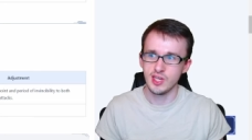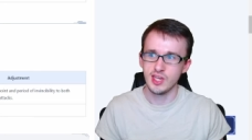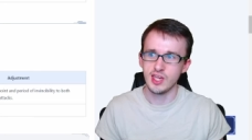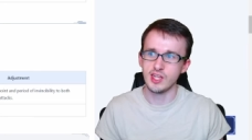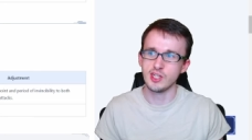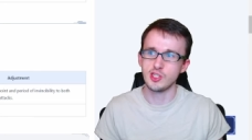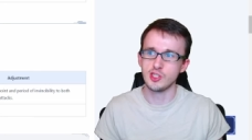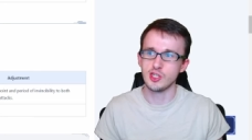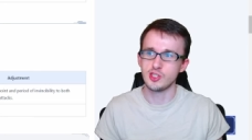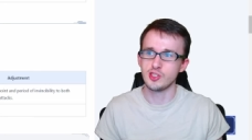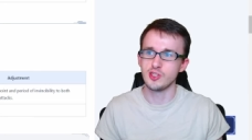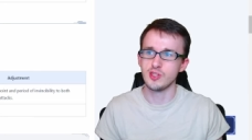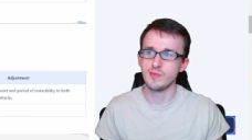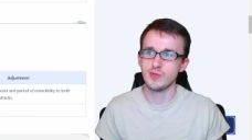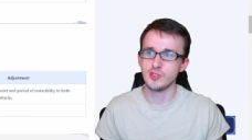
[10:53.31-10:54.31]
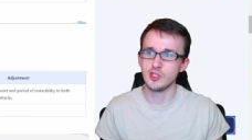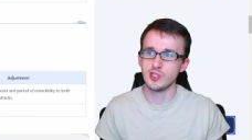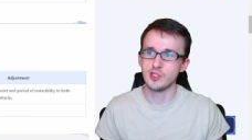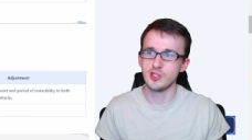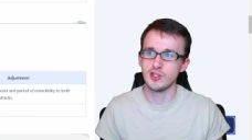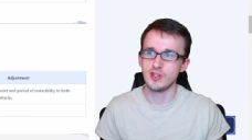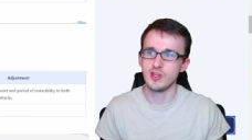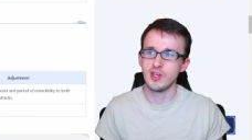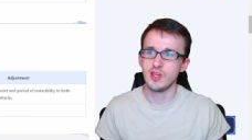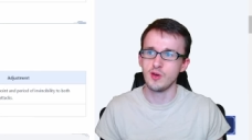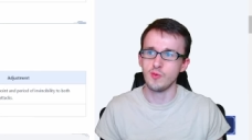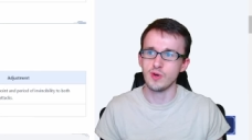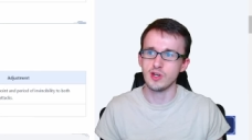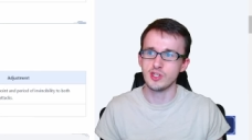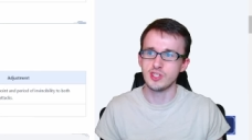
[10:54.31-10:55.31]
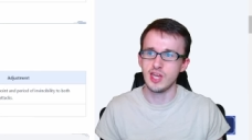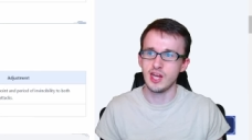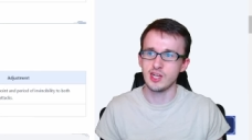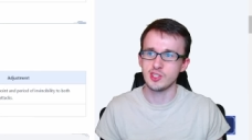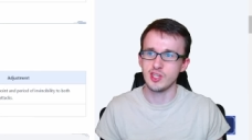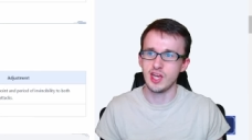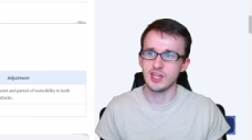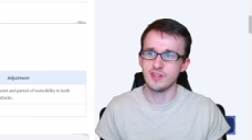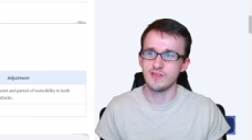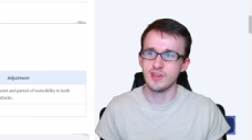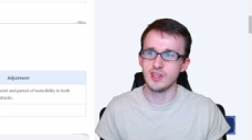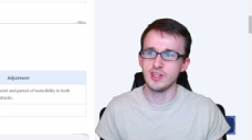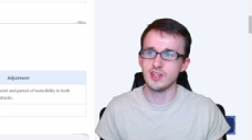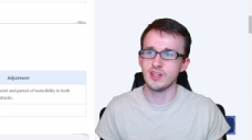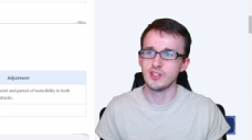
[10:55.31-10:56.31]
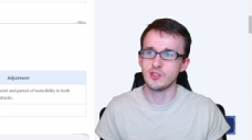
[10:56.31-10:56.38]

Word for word: and adjusted the position where attacks activate